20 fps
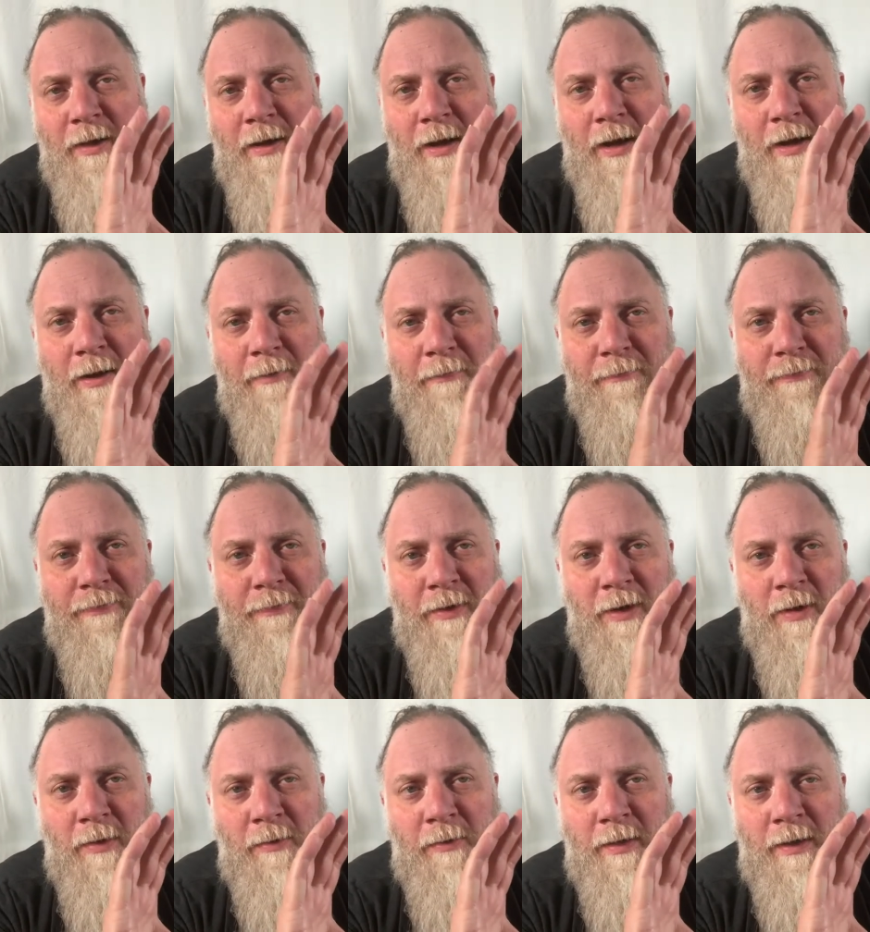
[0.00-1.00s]

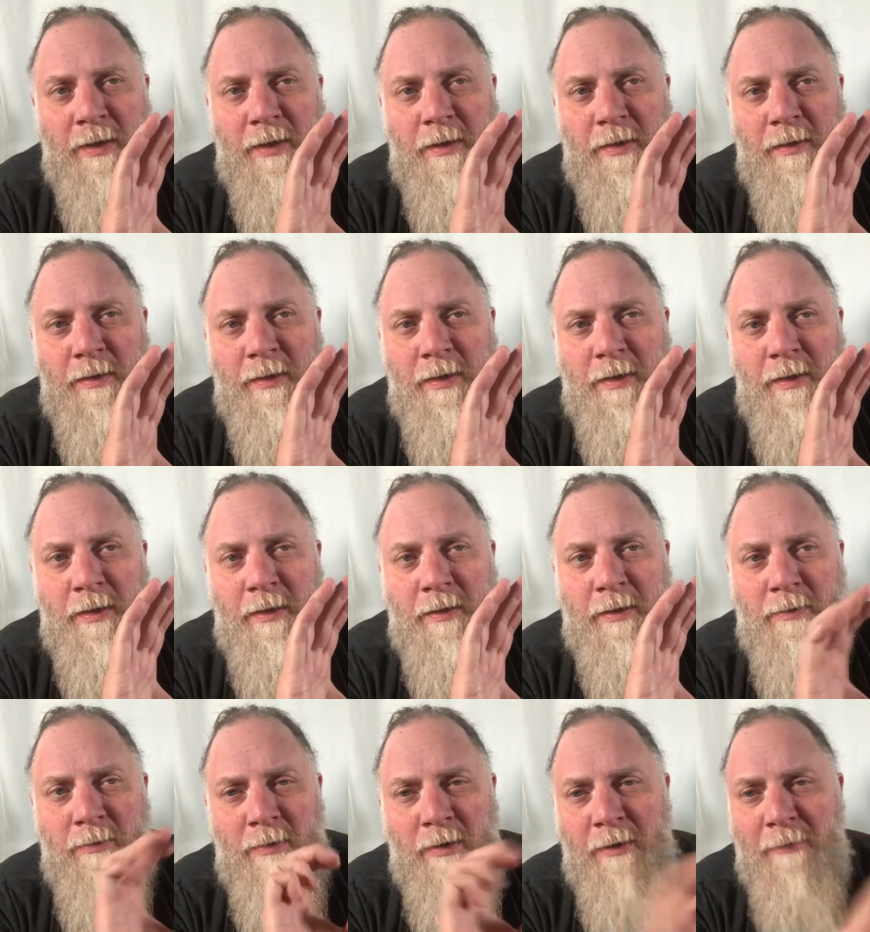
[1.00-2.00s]
the
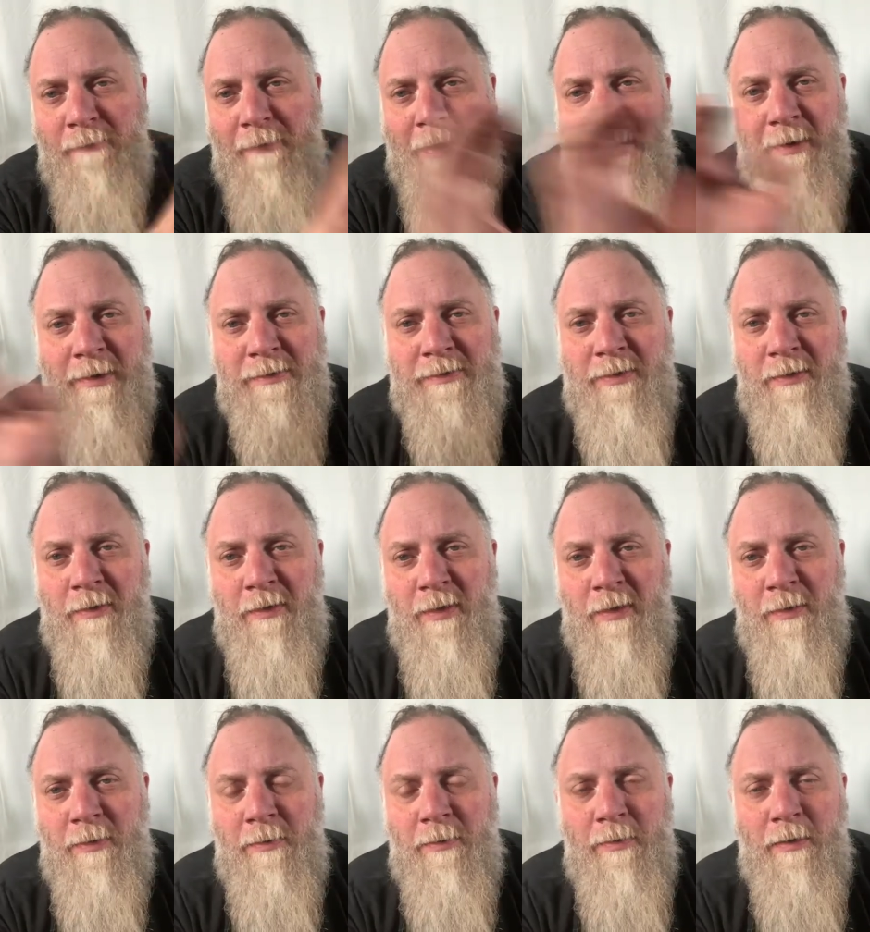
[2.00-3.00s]

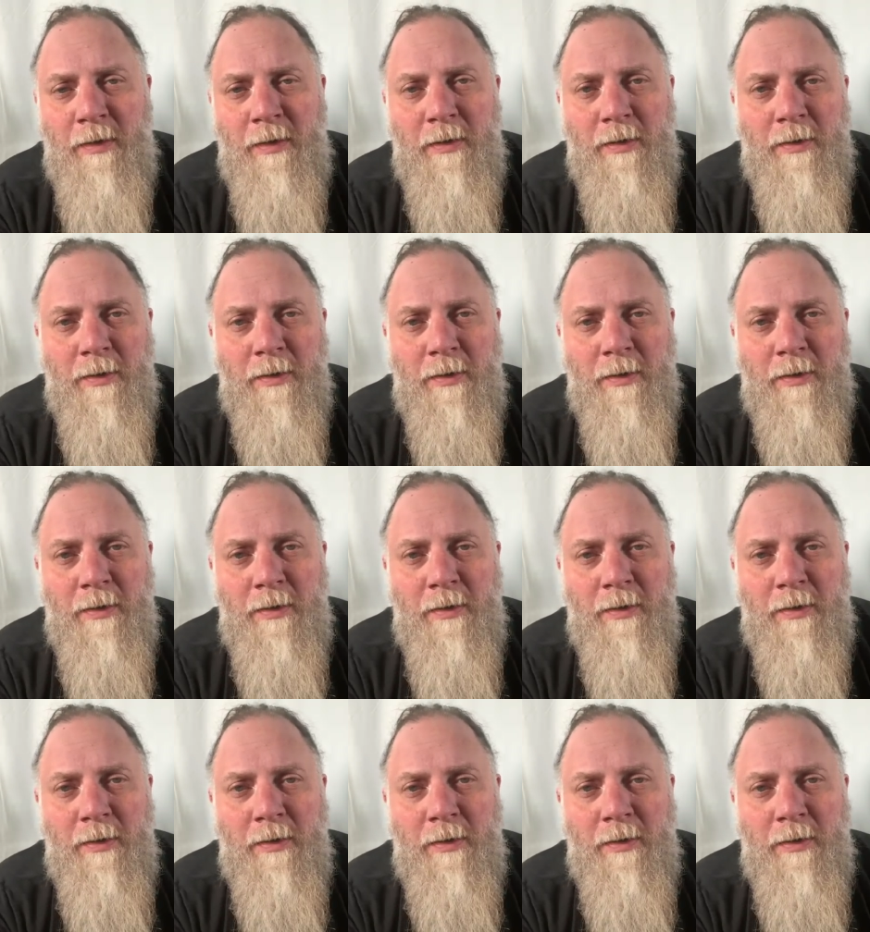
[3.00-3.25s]
coronavirus